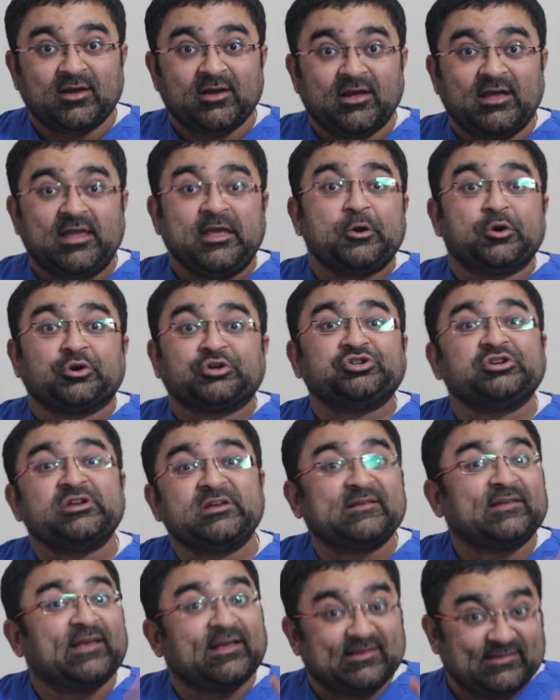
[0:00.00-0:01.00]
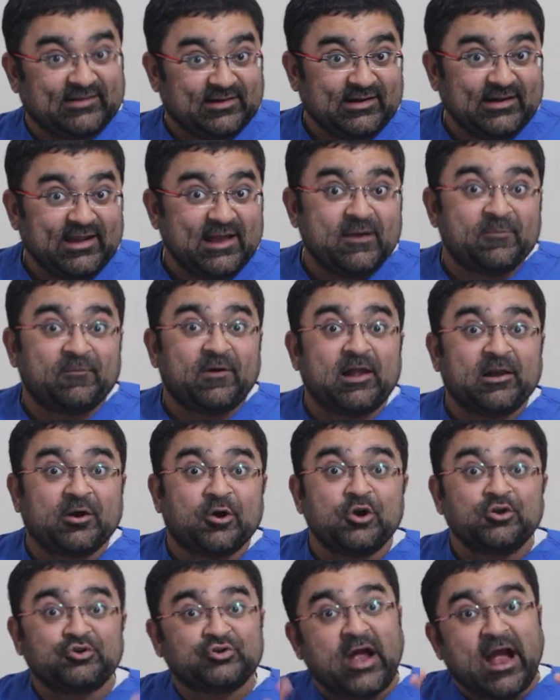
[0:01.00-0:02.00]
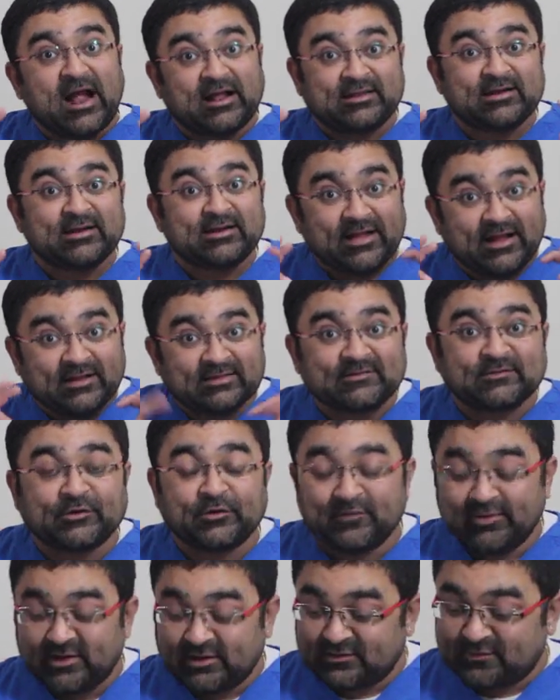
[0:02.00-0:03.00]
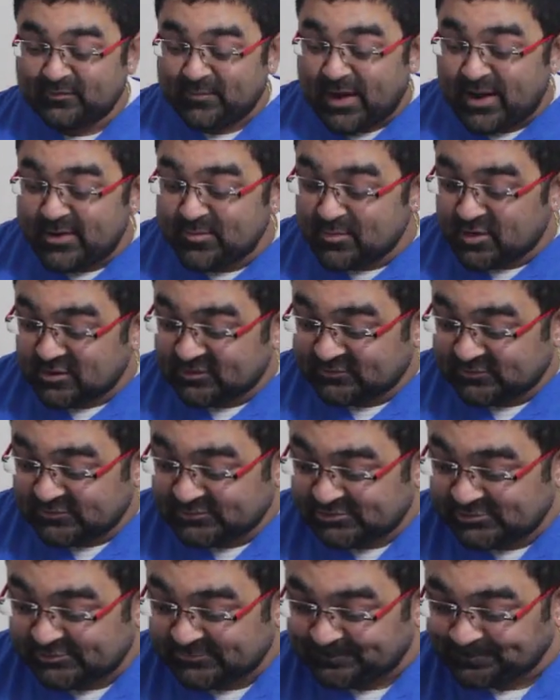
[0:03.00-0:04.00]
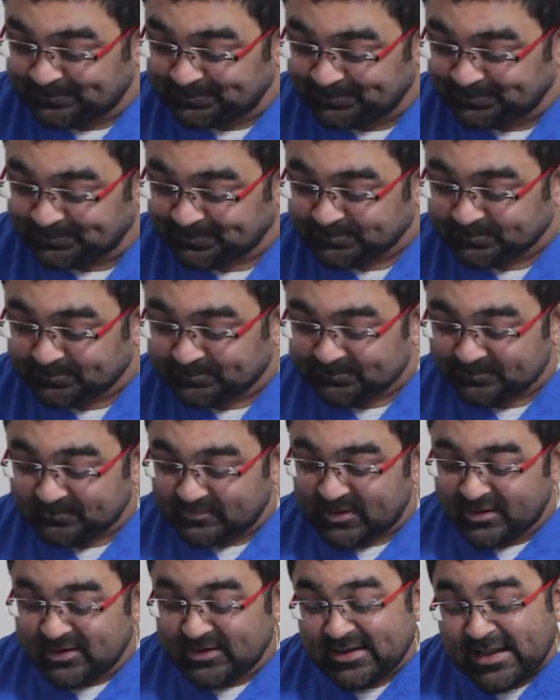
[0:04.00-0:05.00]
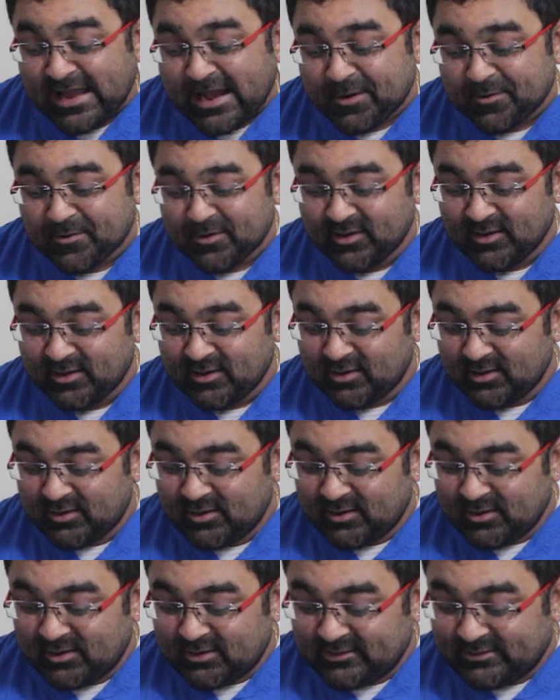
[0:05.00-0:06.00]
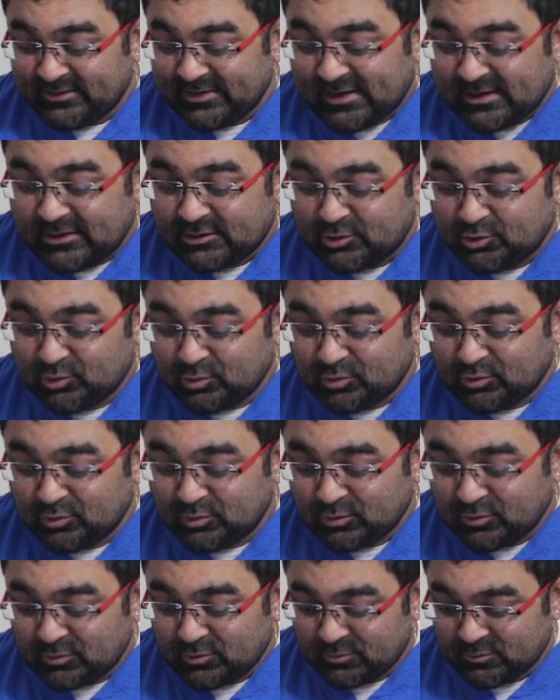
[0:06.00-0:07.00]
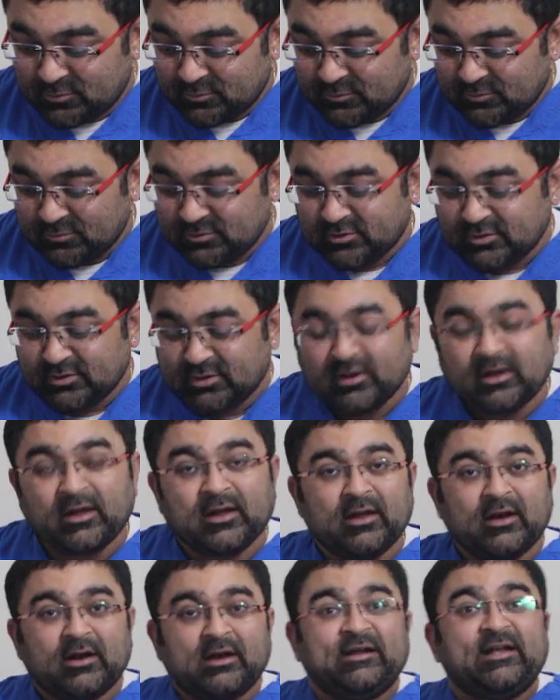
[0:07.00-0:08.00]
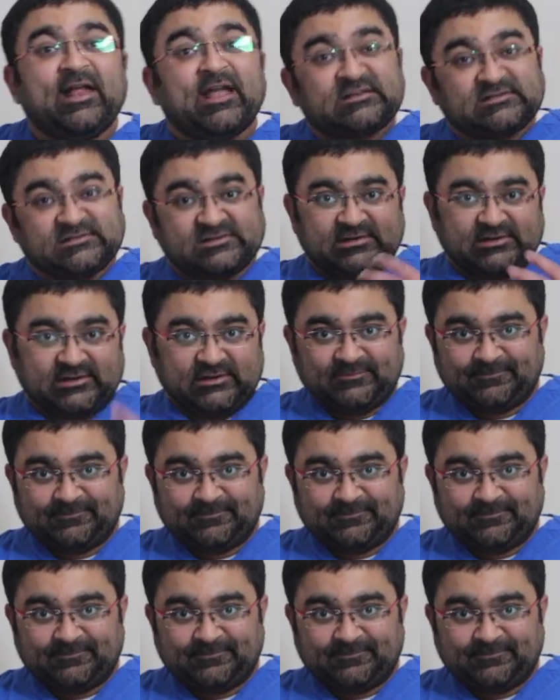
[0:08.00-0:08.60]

he or she is exerting while contracting the cervical spine muscles. Now, there are two tests